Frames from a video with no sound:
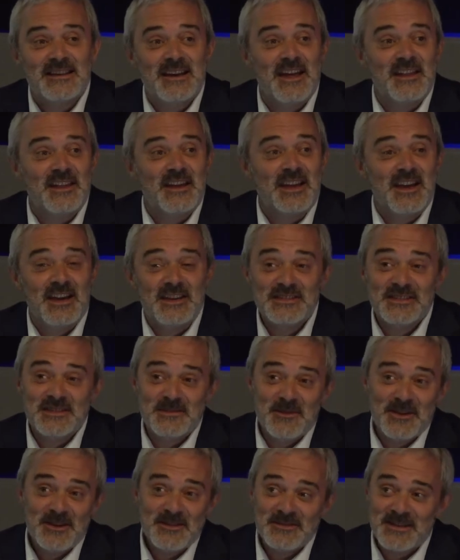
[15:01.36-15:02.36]
at the
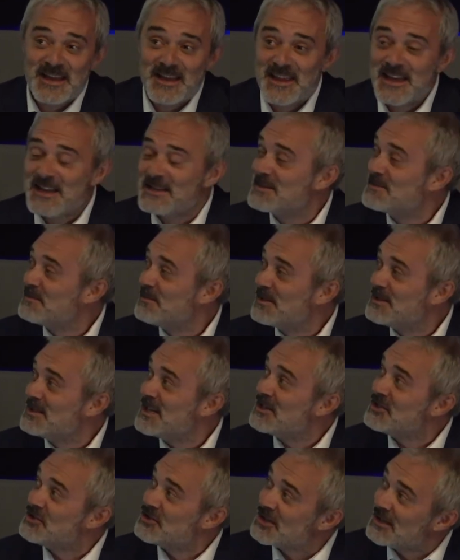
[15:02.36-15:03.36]
customer. Now that's
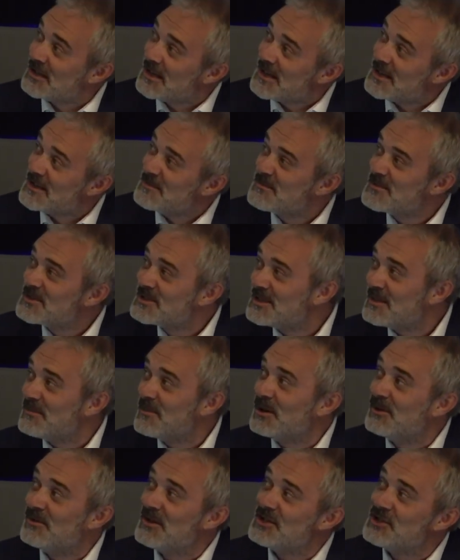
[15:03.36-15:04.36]
potentially
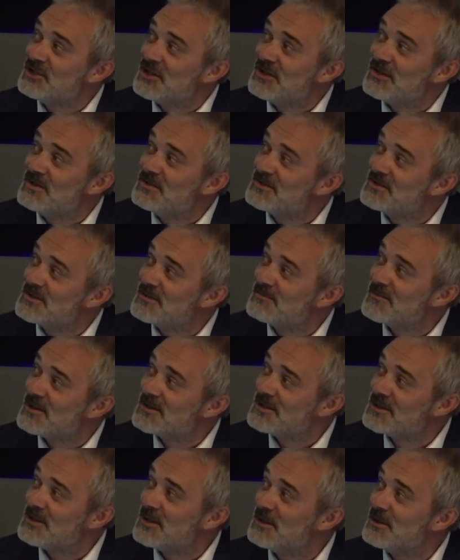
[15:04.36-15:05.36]
similar issues
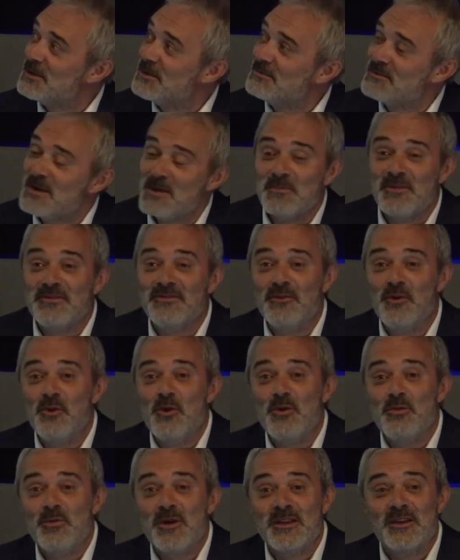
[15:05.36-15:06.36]
to number
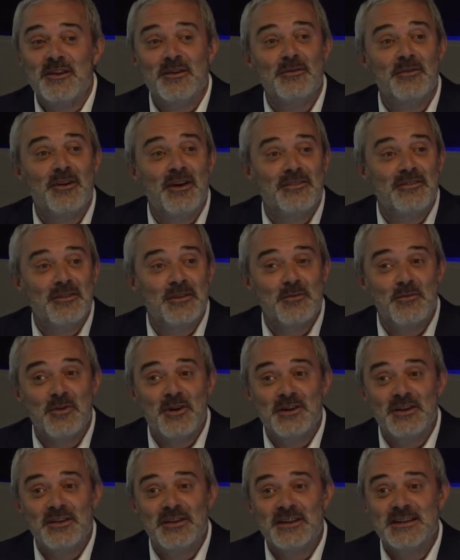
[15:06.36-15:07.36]
4, when they're arriving at
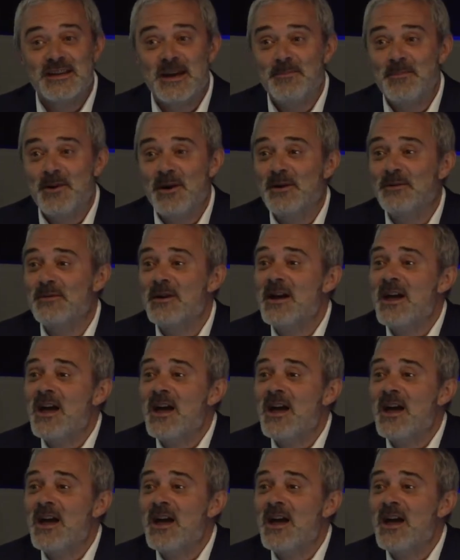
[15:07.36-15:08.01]
work at the depot.